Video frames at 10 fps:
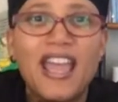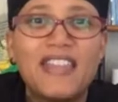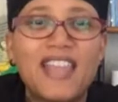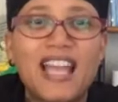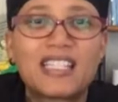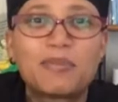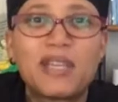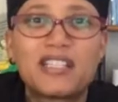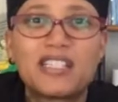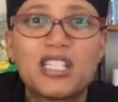and that's
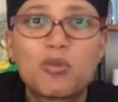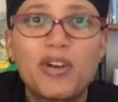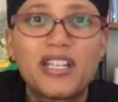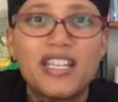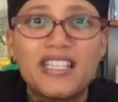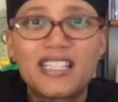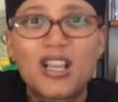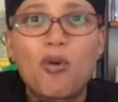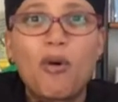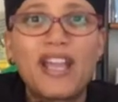because this one
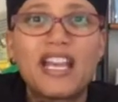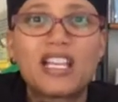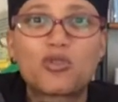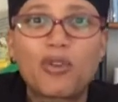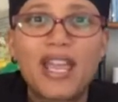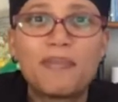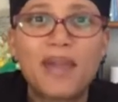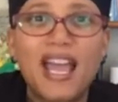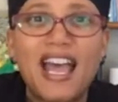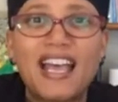isn't quite as ripe
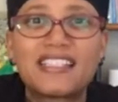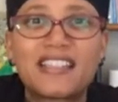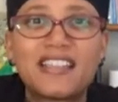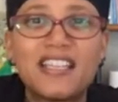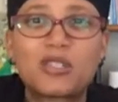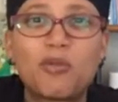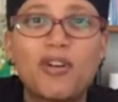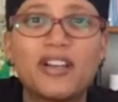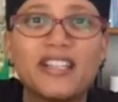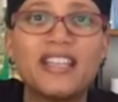as this
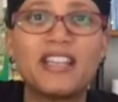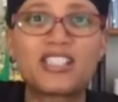one.